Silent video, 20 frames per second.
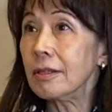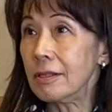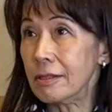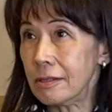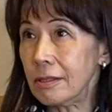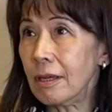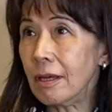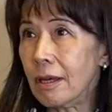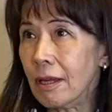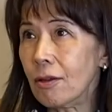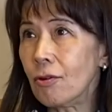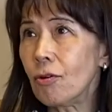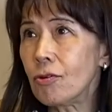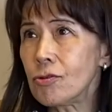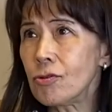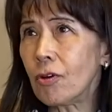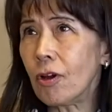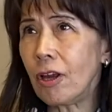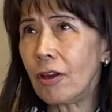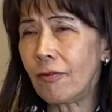Yes. And
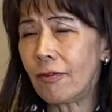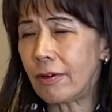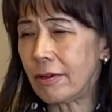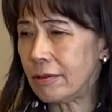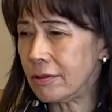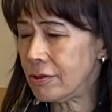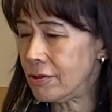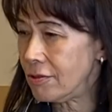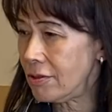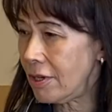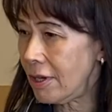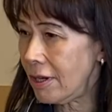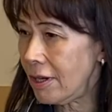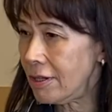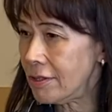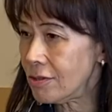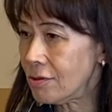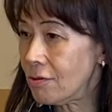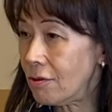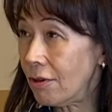also I have a junior
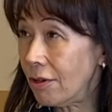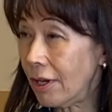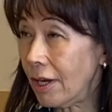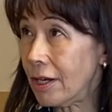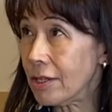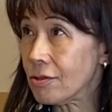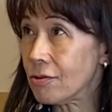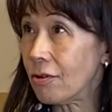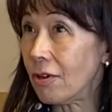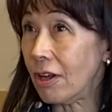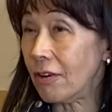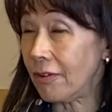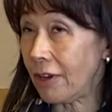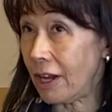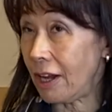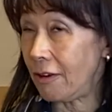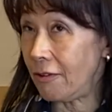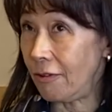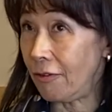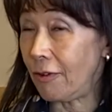high school and
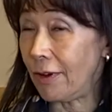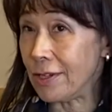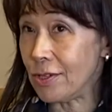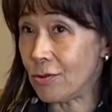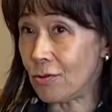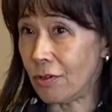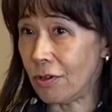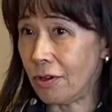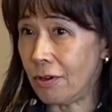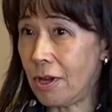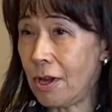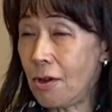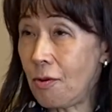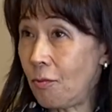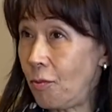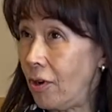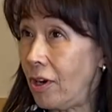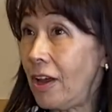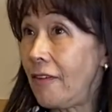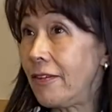I went to a
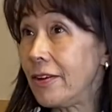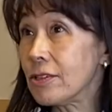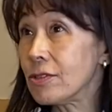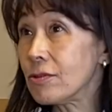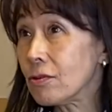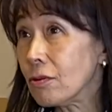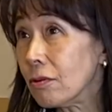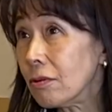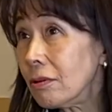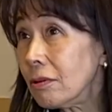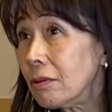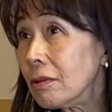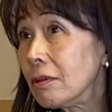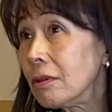private school.